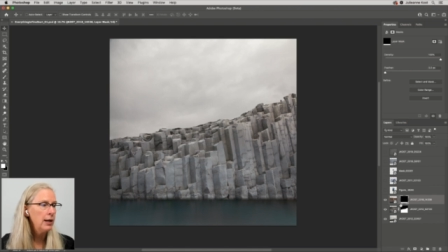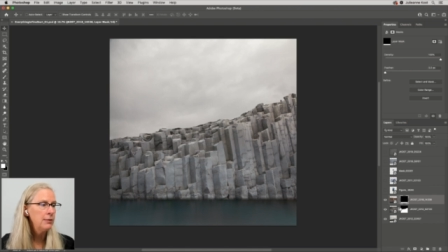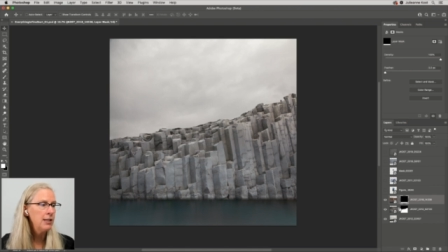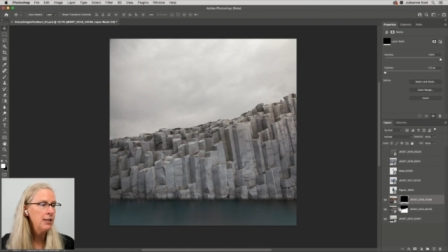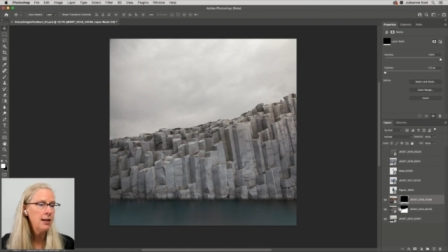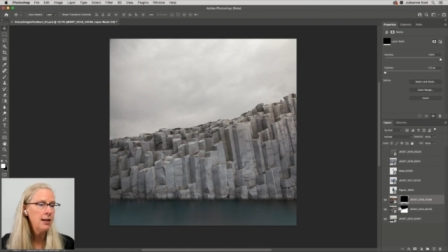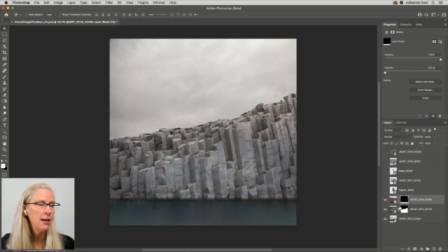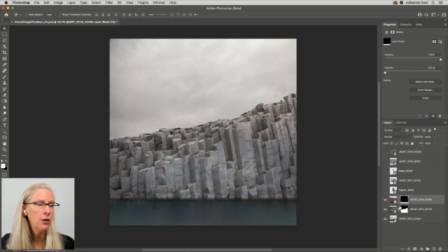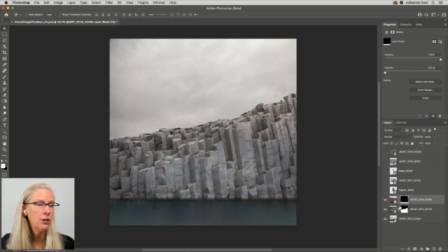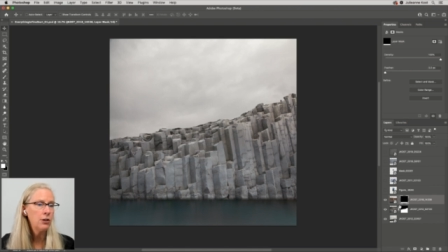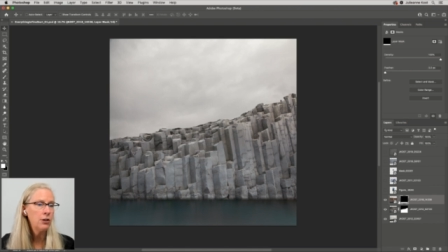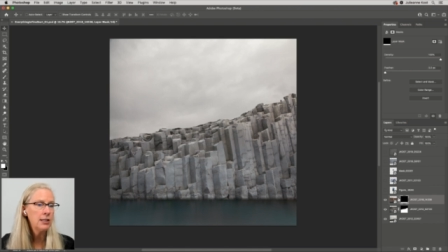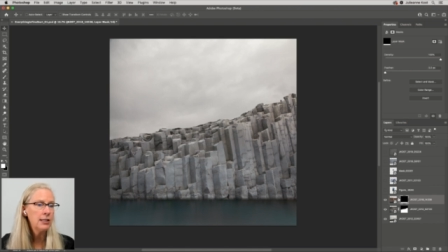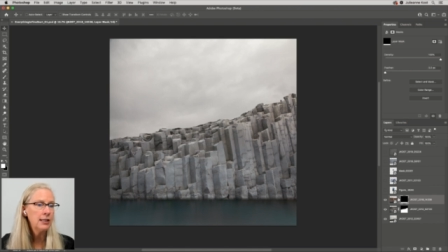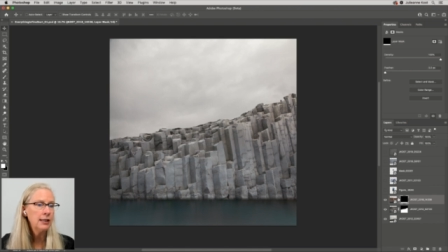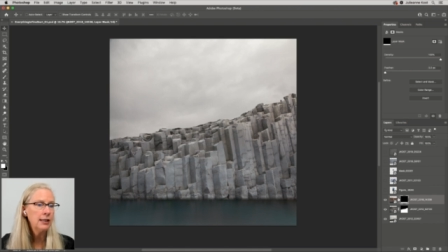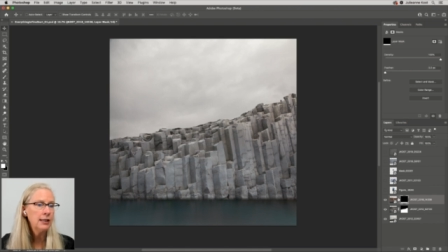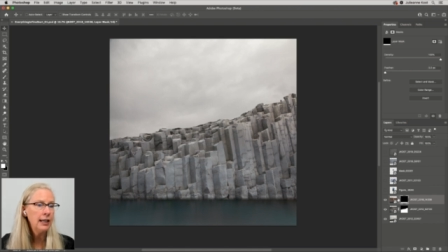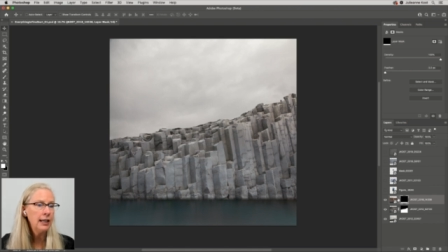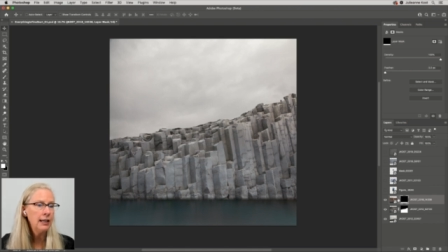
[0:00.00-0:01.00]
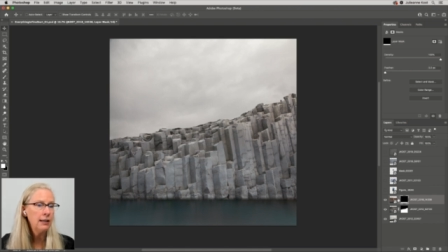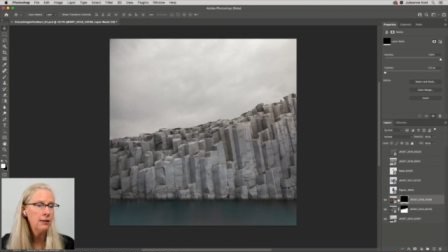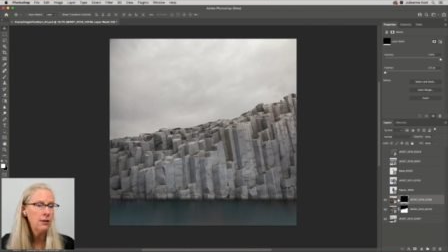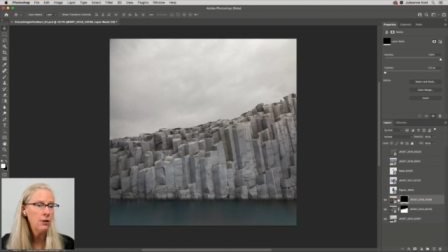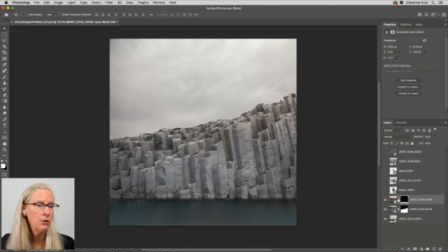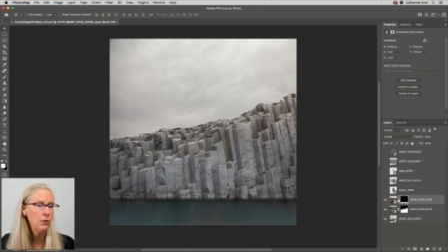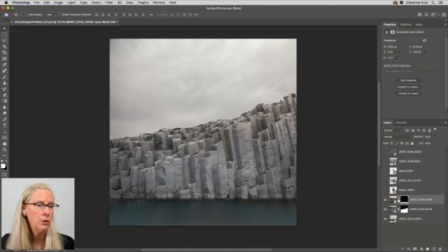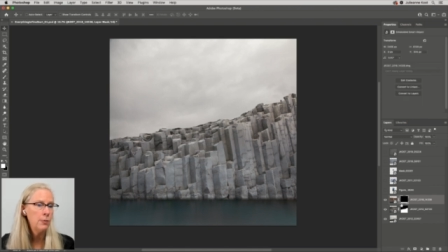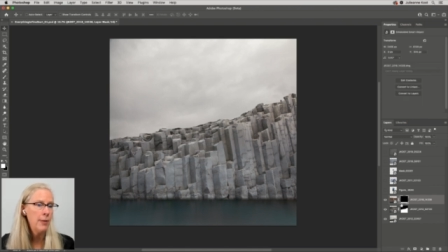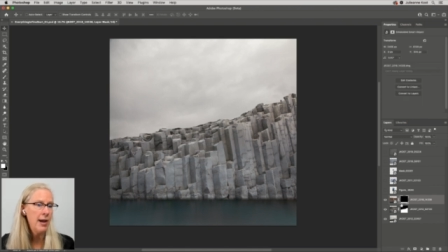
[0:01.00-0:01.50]
when I'm done, I'll just link
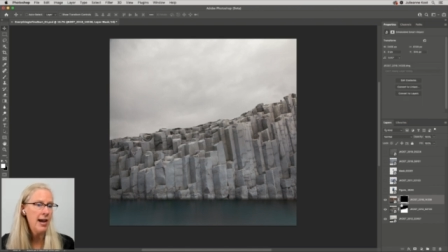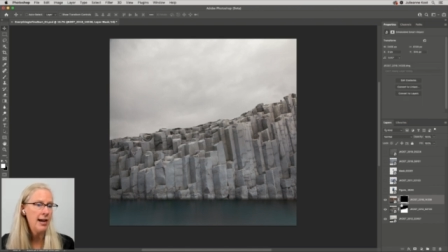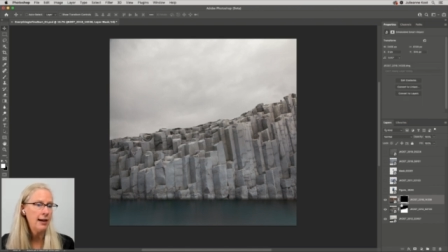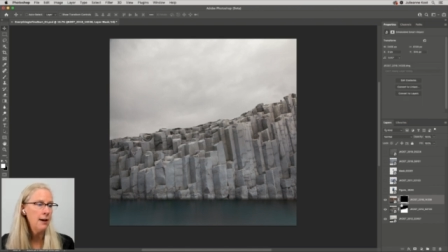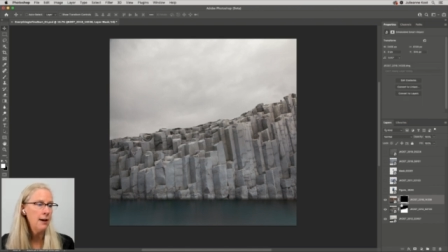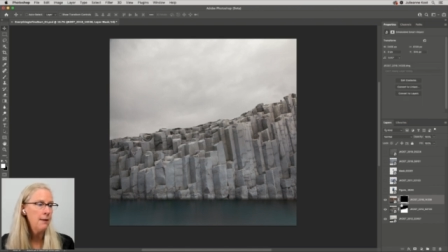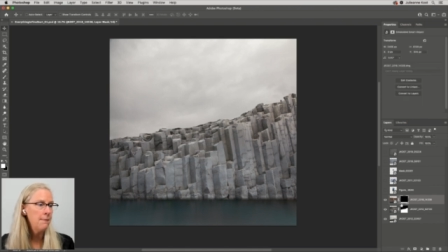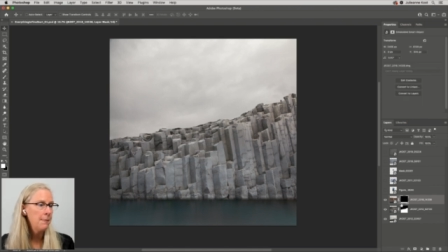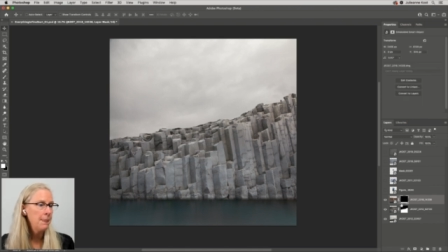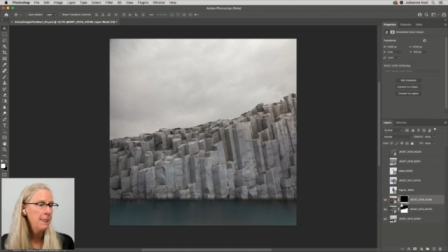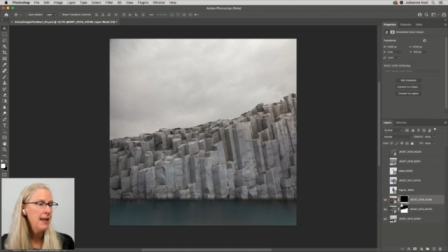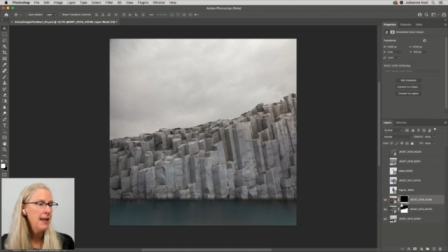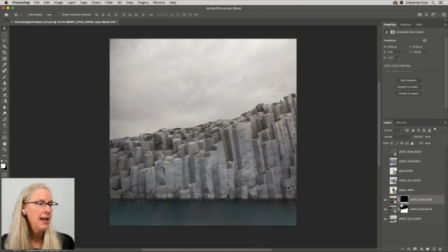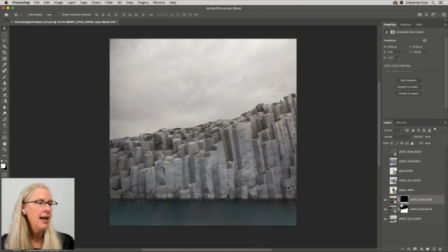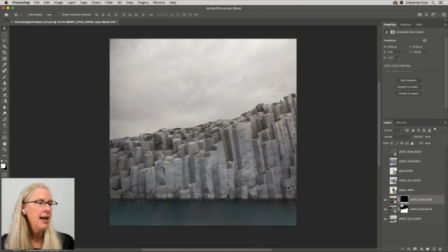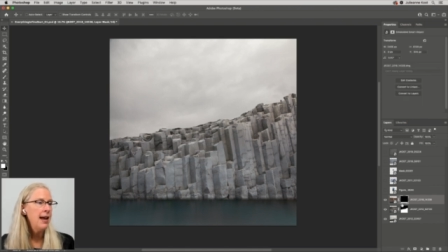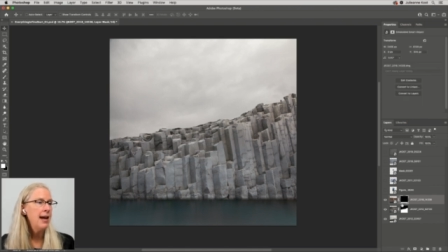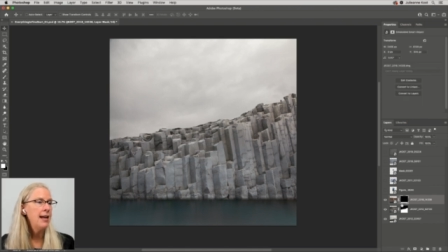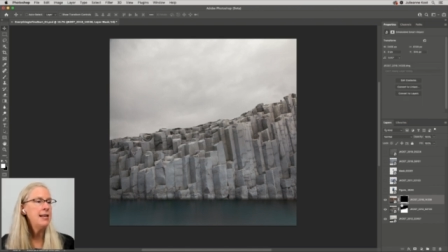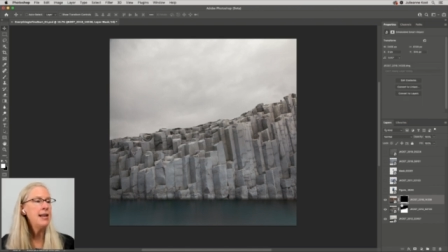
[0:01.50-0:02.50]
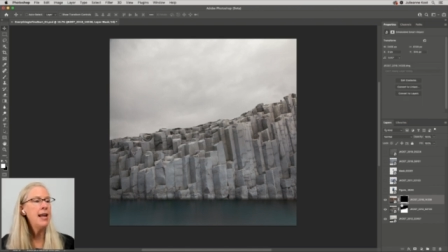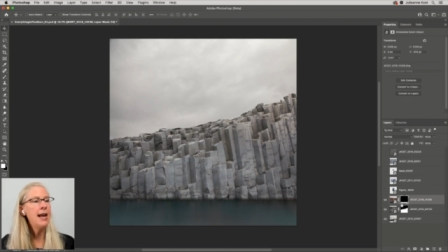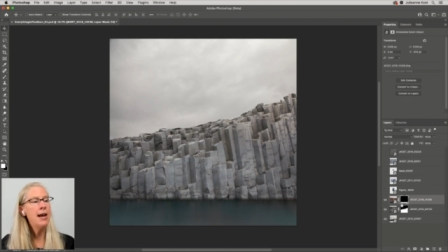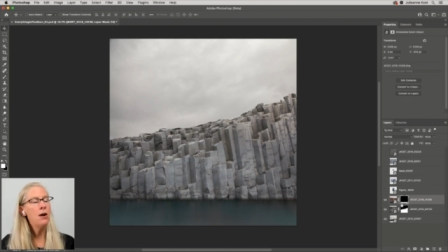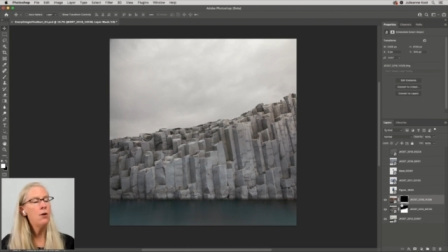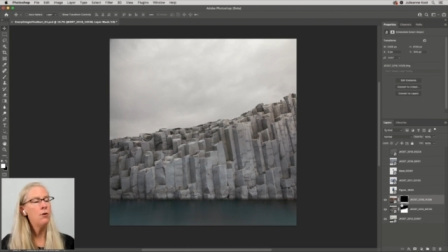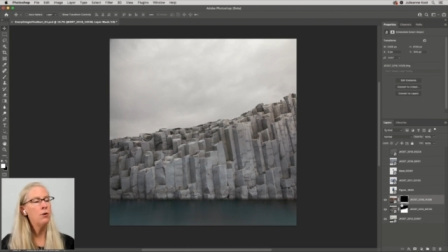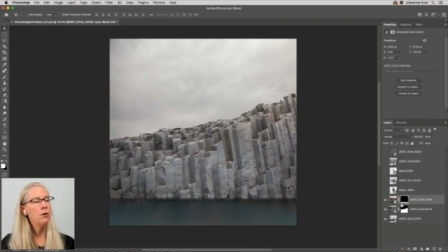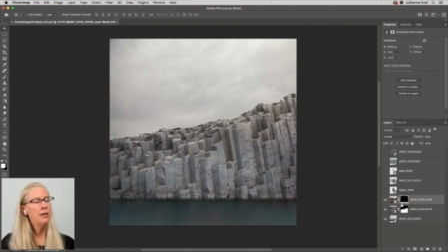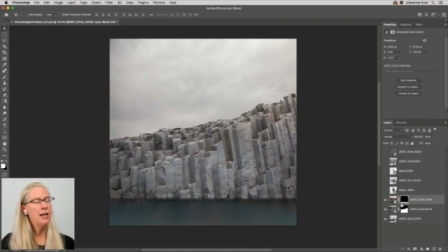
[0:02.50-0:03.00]
those back up. And
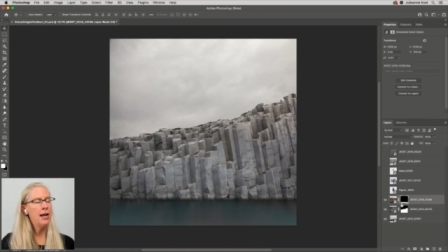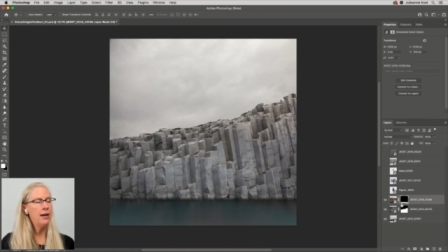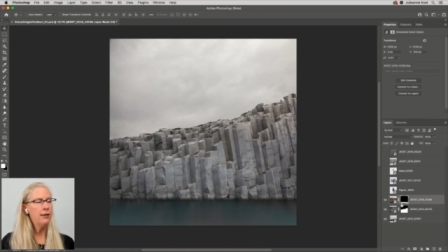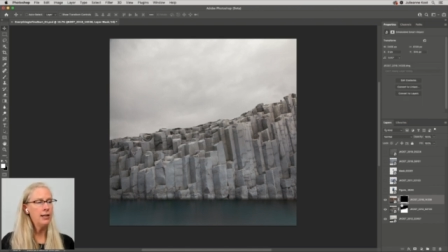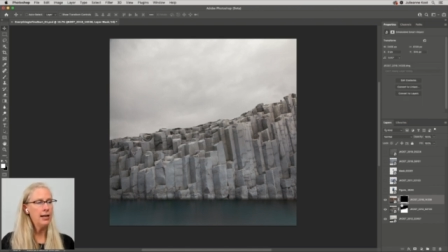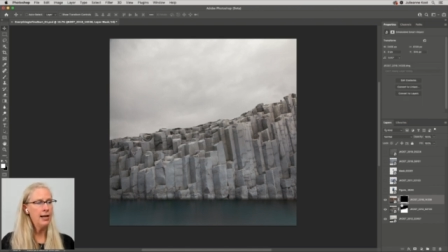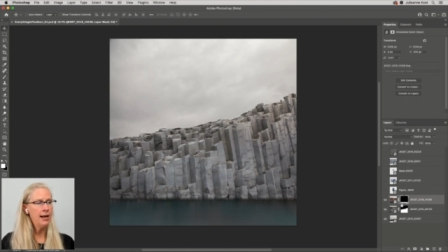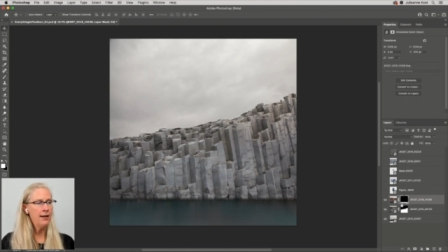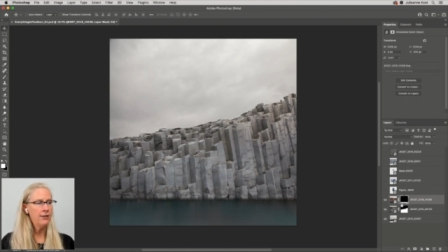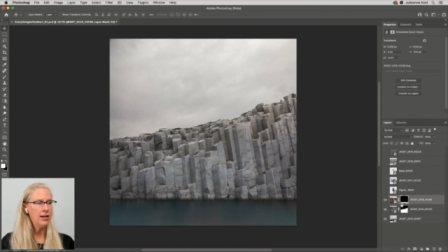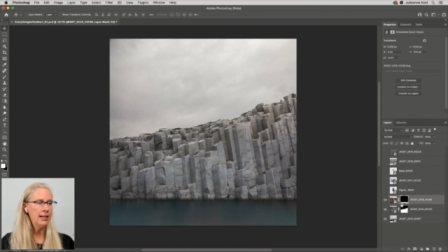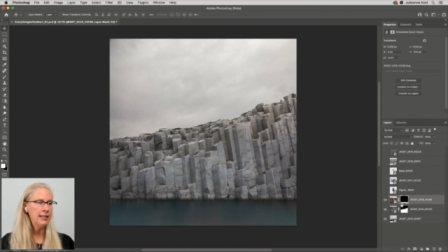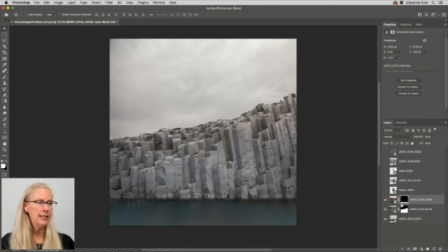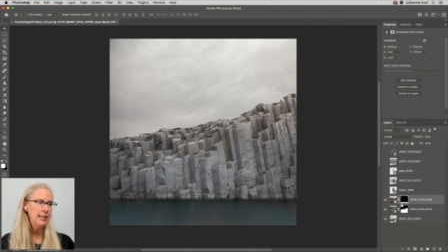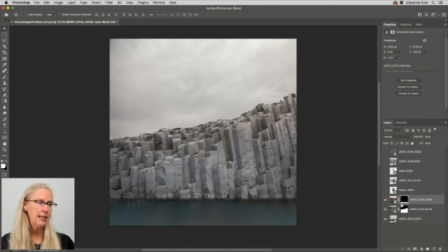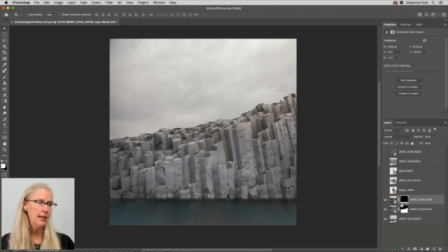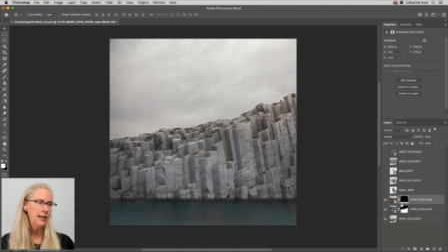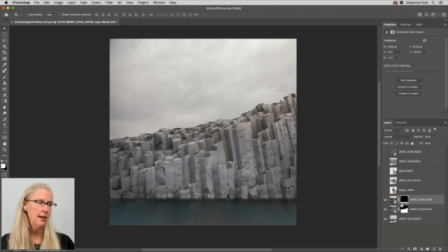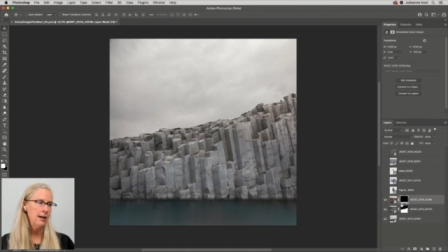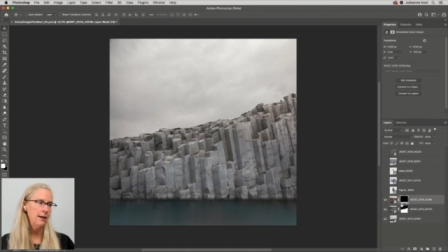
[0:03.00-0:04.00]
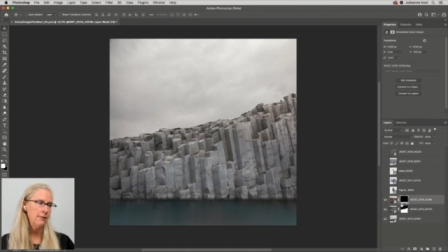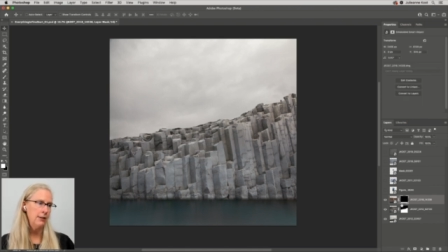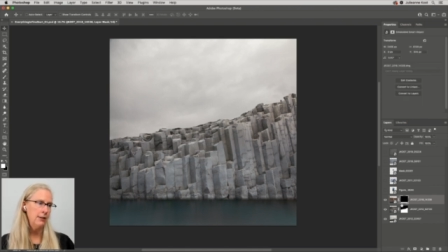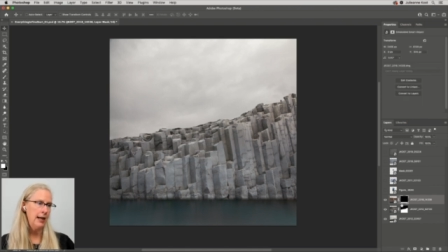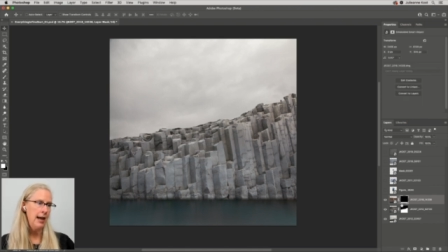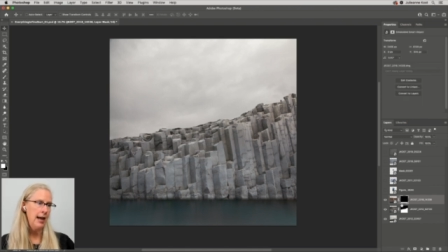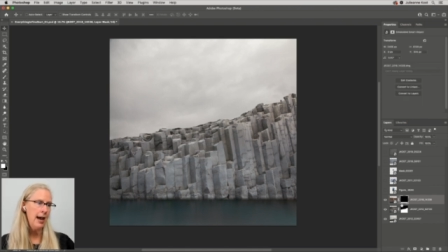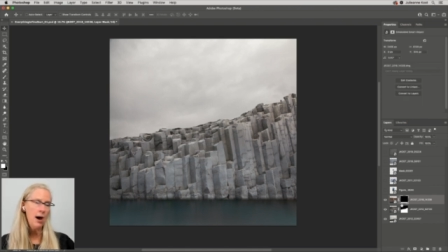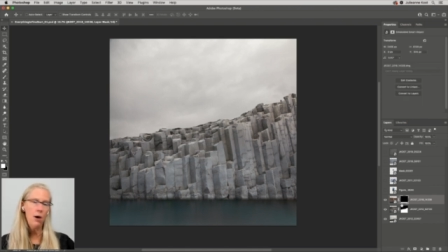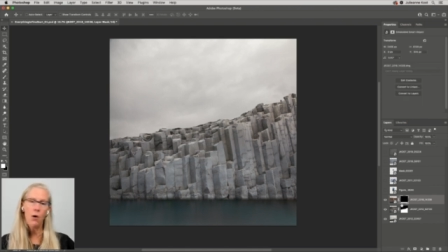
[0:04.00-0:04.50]
now, now that I have an idea of
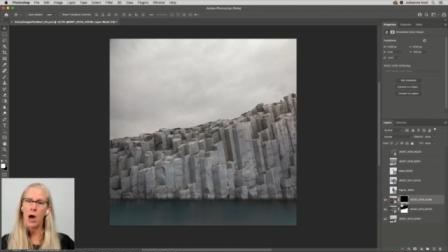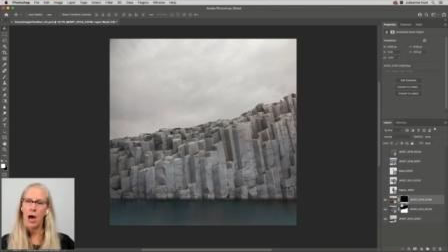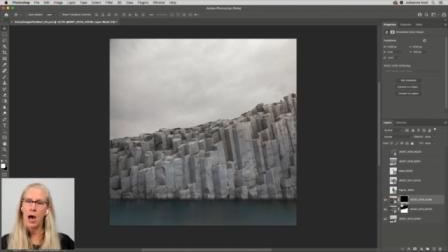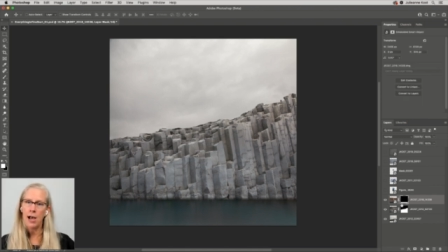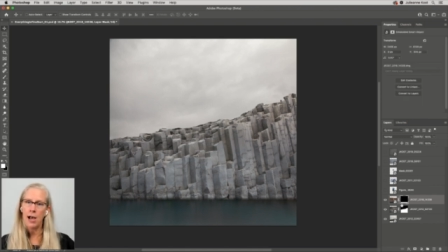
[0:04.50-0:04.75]
like how